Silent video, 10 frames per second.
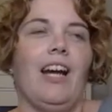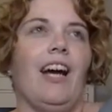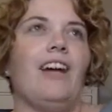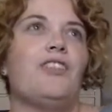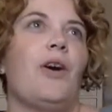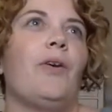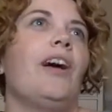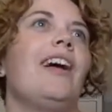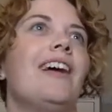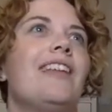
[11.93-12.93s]
so
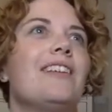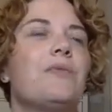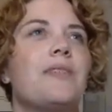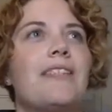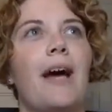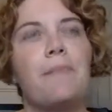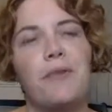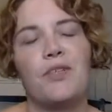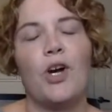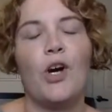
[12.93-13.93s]
this was
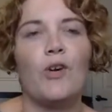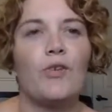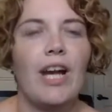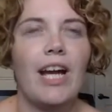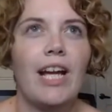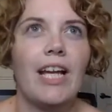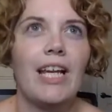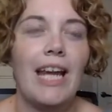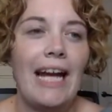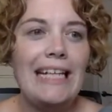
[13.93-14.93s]
episode
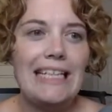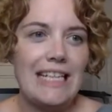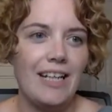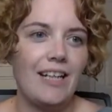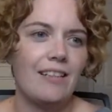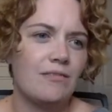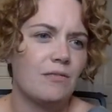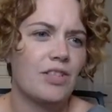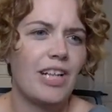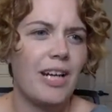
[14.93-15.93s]
19,
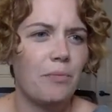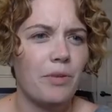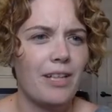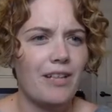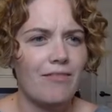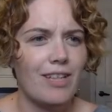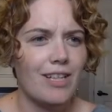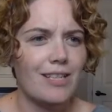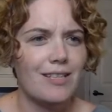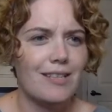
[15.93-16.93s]
which I can't believe that
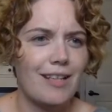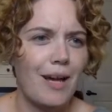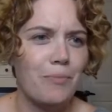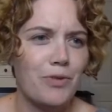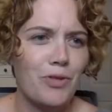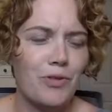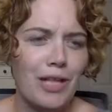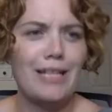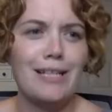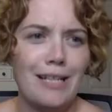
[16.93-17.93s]
it's episode
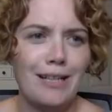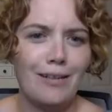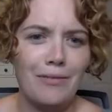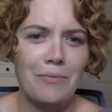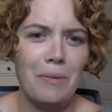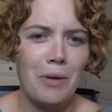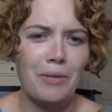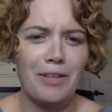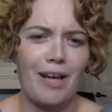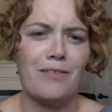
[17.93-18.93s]
19 of my
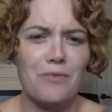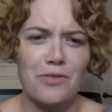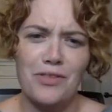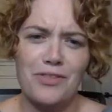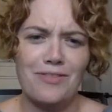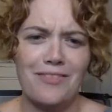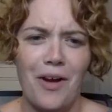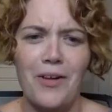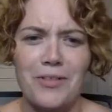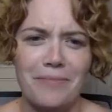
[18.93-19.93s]
podcast, which is
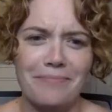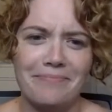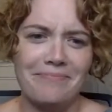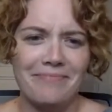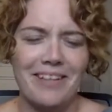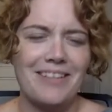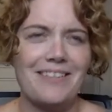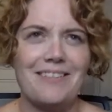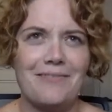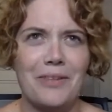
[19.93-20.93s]
awesome.
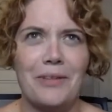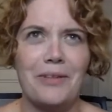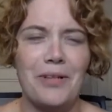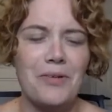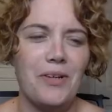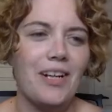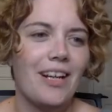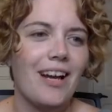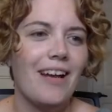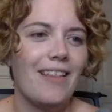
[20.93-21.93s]
That's really, really cool.
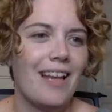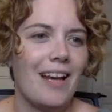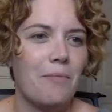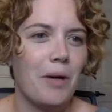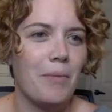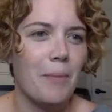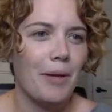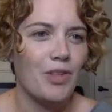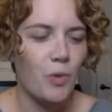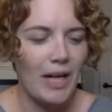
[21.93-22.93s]
And that I'm coming up
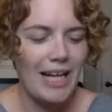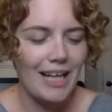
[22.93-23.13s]
on 20,